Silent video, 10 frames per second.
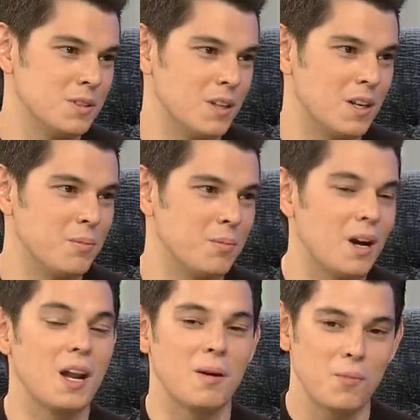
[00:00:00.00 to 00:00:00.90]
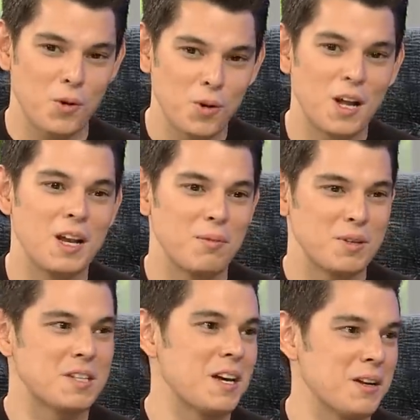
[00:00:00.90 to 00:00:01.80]
alam, alam ko na alam
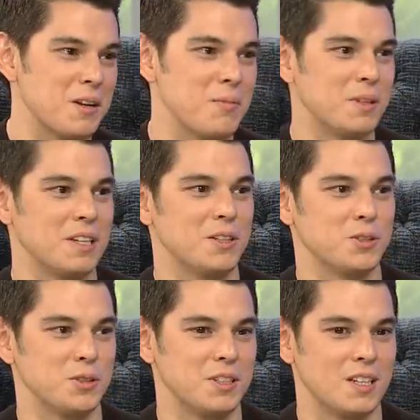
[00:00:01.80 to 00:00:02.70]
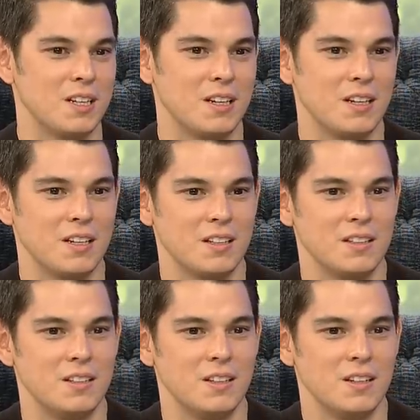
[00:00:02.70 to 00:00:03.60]
ni Sara yung limitation niya.
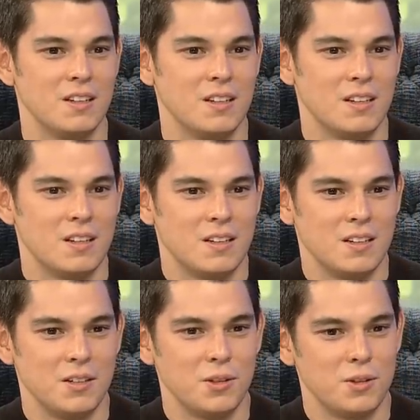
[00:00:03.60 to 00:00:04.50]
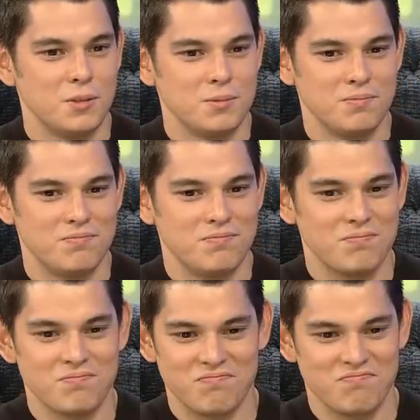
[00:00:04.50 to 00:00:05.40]
And, you know,
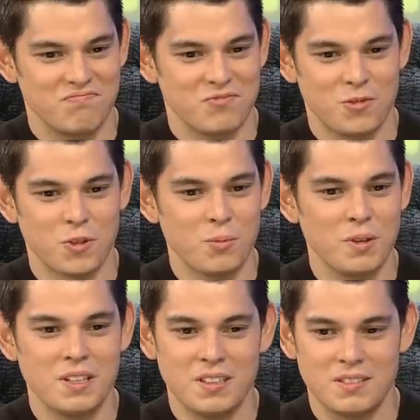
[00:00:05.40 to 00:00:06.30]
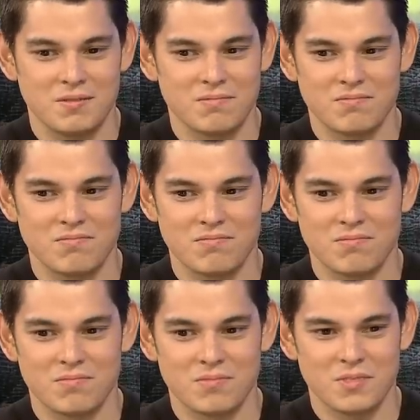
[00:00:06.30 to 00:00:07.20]
for me,
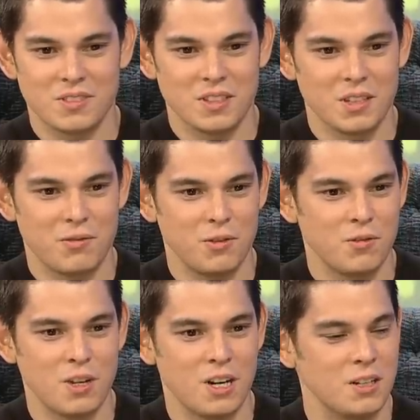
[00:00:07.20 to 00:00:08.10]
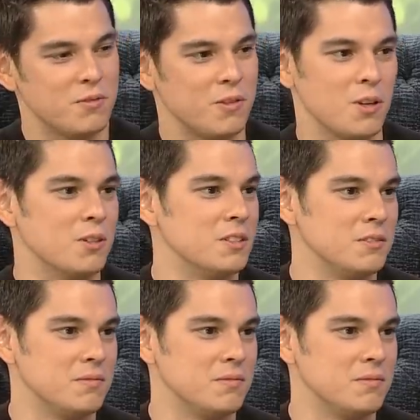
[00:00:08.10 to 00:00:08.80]
if you've got it, flaunt it.